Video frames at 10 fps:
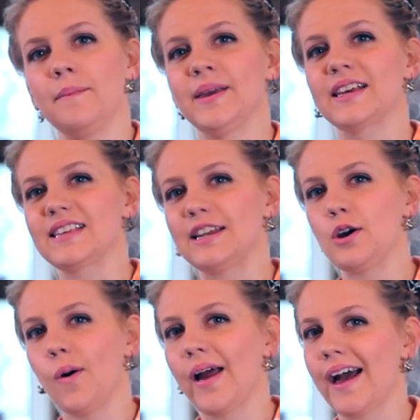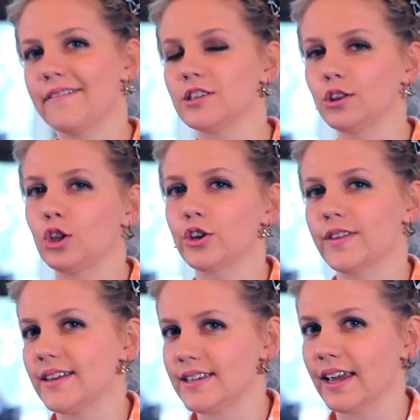because I know I have to learn
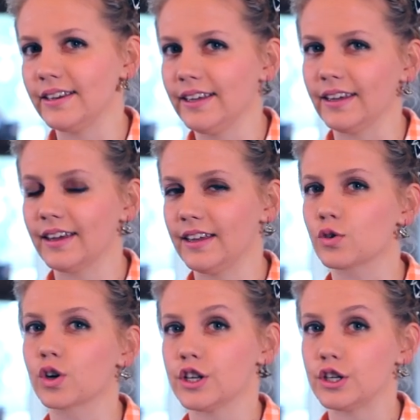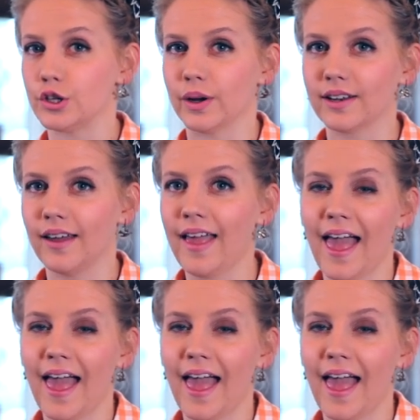that technique in order to do it.